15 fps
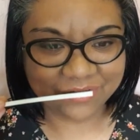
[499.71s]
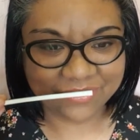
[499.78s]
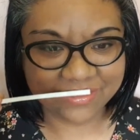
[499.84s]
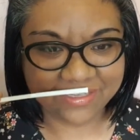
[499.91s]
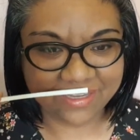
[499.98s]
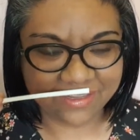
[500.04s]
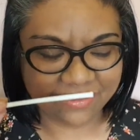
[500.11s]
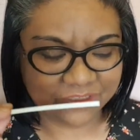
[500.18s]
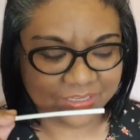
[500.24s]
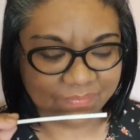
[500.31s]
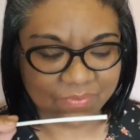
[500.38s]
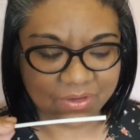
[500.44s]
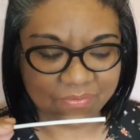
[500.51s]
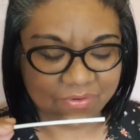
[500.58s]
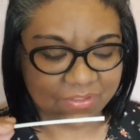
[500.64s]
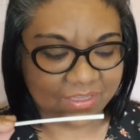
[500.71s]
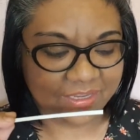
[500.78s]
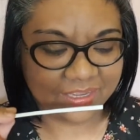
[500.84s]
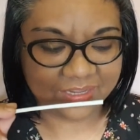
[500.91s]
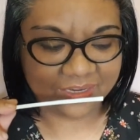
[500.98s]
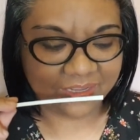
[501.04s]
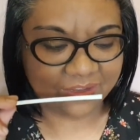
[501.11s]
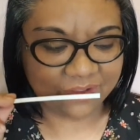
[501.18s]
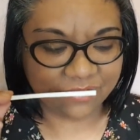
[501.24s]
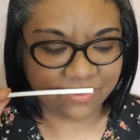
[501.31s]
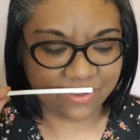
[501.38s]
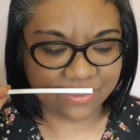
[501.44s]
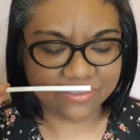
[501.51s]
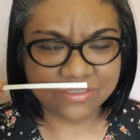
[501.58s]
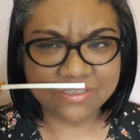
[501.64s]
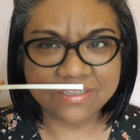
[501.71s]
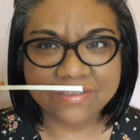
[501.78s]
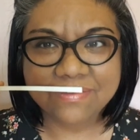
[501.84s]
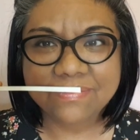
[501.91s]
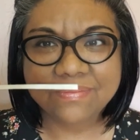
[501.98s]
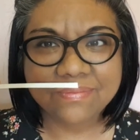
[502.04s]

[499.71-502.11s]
on skin because I'm not really getting a lot